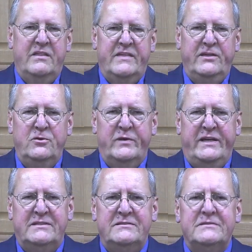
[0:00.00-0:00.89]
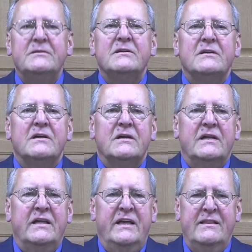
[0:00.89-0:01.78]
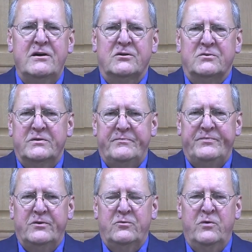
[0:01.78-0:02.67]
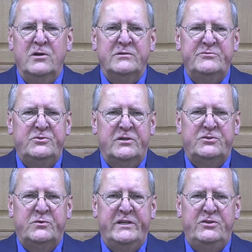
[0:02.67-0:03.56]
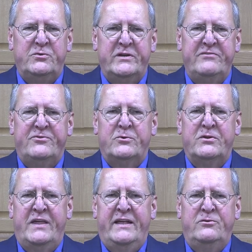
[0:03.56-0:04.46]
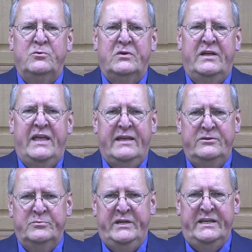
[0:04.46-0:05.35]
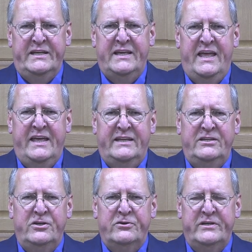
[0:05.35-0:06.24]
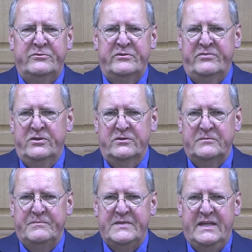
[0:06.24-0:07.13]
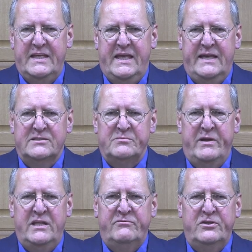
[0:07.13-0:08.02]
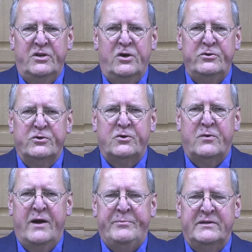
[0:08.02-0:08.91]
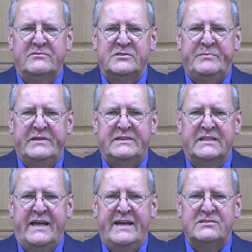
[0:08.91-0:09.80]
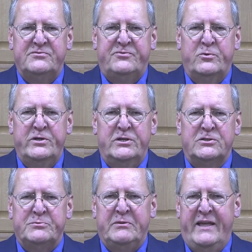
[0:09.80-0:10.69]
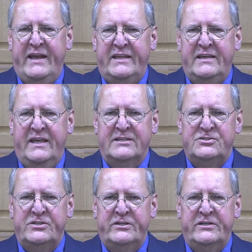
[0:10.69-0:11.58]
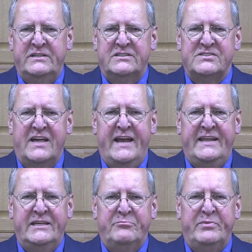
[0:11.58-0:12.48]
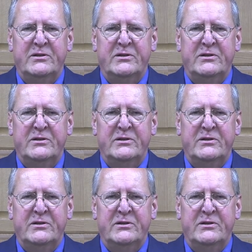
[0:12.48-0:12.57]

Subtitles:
Thank you, Wayne. Hello. Welcome to our 2024 annual meeting and year-end review. As many of you know, your cooperative has spent the last 4 years planning, engineering, designing, and